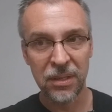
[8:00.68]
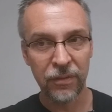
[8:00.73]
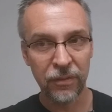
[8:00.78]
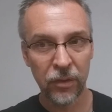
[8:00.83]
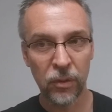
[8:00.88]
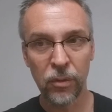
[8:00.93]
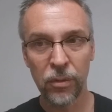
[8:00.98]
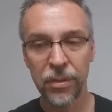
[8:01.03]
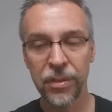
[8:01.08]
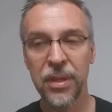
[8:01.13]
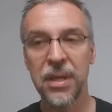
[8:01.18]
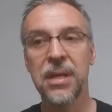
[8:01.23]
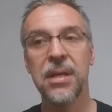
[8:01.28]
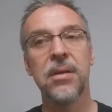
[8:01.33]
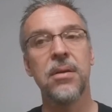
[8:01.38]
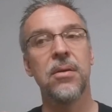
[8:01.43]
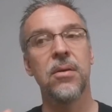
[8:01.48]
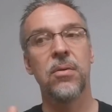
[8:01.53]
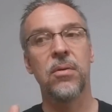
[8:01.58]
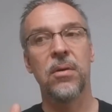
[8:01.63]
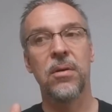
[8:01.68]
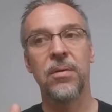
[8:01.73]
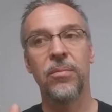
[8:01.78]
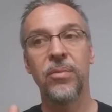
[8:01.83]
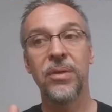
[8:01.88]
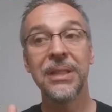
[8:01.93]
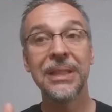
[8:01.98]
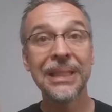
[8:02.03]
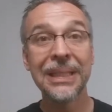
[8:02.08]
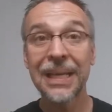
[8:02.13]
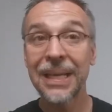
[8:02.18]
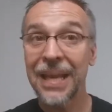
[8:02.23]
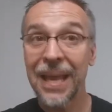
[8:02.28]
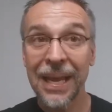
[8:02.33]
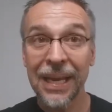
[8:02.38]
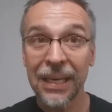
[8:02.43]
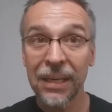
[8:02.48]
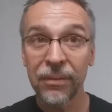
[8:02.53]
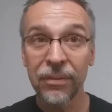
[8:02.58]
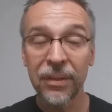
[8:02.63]
difficult thing or really a
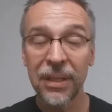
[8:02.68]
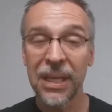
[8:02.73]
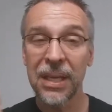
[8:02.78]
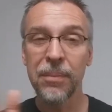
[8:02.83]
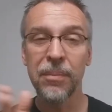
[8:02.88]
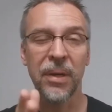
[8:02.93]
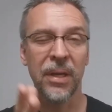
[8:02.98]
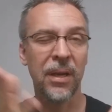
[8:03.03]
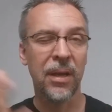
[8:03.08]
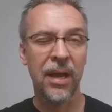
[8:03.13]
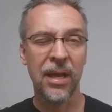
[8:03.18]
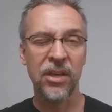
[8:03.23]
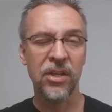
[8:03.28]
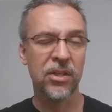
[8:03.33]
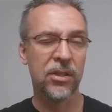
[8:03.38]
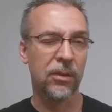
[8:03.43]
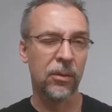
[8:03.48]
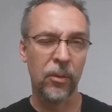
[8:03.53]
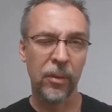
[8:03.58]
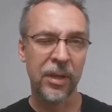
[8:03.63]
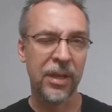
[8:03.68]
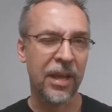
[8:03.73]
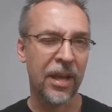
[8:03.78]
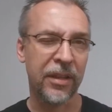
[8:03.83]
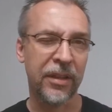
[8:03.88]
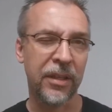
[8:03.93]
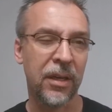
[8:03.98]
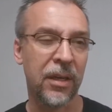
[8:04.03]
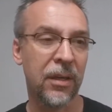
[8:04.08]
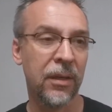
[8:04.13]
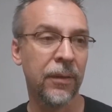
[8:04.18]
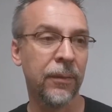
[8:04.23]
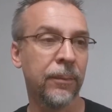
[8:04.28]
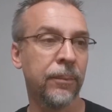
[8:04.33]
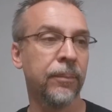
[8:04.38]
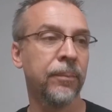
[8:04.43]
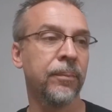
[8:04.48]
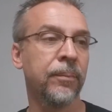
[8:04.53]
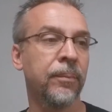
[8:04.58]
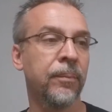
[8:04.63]
negative thing, but I'm just throwing it out there.
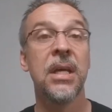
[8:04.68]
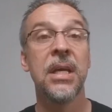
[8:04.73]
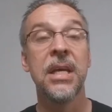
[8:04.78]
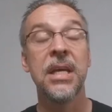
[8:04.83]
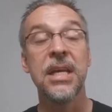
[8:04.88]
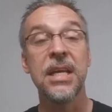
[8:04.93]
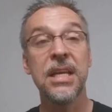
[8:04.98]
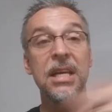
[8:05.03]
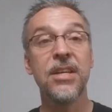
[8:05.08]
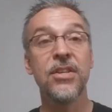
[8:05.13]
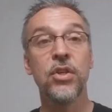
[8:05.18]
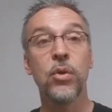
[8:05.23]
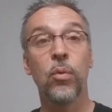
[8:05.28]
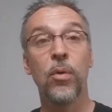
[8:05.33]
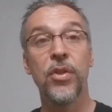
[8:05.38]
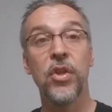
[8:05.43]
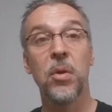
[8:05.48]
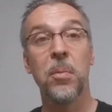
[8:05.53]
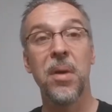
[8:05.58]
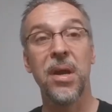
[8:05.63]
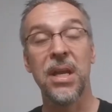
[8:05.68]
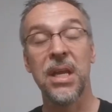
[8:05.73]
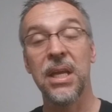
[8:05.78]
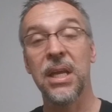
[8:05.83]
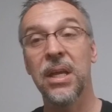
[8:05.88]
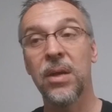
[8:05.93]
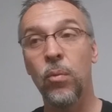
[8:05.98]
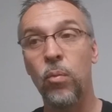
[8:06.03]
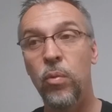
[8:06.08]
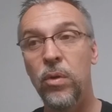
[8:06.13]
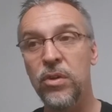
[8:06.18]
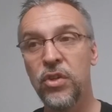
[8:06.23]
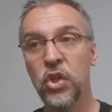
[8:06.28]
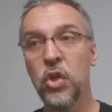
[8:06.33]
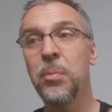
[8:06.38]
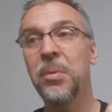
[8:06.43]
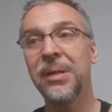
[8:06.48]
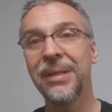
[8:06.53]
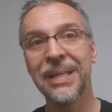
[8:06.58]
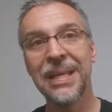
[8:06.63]
Is it worth your money? Would
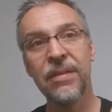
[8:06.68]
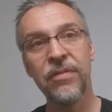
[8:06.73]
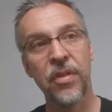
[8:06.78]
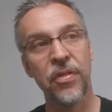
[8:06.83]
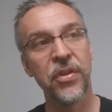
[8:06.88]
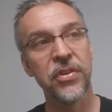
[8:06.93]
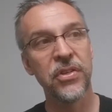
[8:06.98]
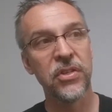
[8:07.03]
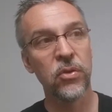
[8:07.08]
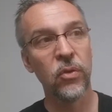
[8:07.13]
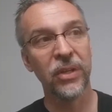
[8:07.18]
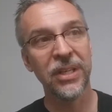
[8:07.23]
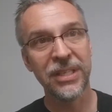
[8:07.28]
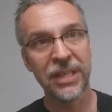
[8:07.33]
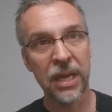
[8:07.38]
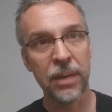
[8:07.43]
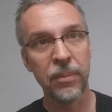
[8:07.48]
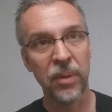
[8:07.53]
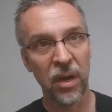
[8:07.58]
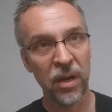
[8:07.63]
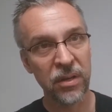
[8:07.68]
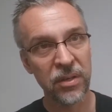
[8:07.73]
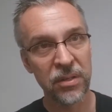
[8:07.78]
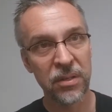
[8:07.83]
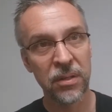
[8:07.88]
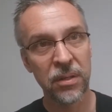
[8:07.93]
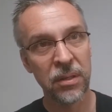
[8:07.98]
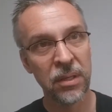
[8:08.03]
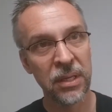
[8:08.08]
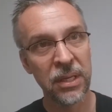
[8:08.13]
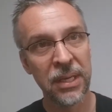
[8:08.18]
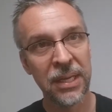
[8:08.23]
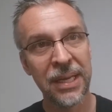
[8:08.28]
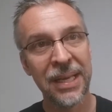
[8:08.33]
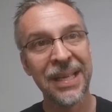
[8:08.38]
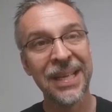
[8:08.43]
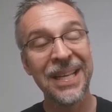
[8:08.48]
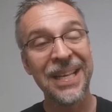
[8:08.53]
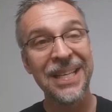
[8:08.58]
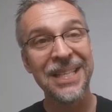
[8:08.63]
you believe that this is only ten bucks?
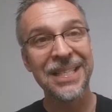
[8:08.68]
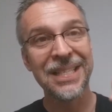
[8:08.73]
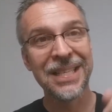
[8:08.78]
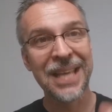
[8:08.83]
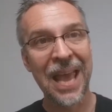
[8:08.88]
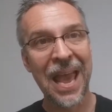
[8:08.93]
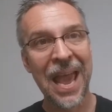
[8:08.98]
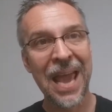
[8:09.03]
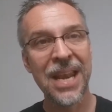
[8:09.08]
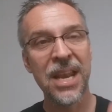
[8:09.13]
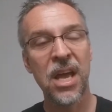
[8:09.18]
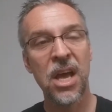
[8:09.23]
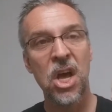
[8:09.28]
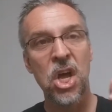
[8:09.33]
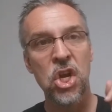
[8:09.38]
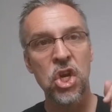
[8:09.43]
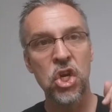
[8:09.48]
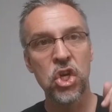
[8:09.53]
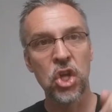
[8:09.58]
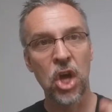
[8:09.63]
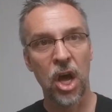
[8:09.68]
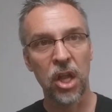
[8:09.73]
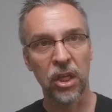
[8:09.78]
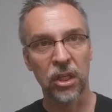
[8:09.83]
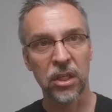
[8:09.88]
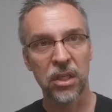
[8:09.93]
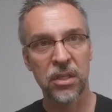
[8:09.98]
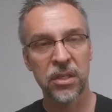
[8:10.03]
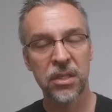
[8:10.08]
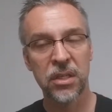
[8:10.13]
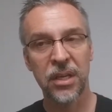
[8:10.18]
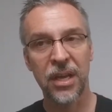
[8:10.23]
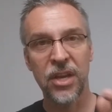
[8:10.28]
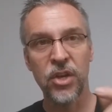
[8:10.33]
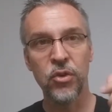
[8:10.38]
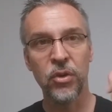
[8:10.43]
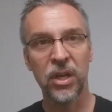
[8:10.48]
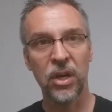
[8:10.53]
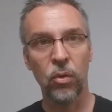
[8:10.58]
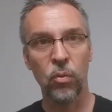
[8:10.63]
It's ten dollars,
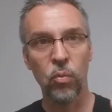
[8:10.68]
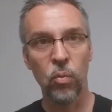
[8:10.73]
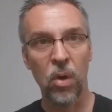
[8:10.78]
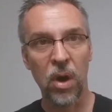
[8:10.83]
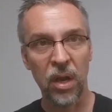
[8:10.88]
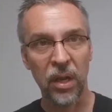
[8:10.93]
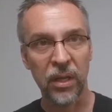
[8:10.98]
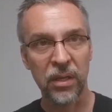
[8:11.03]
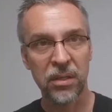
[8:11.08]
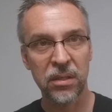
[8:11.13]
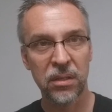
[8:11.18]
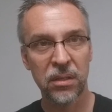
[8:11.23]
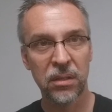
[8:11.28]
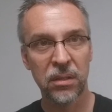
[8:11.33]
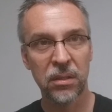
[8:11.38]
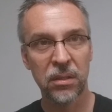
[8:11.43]
and you get a wallet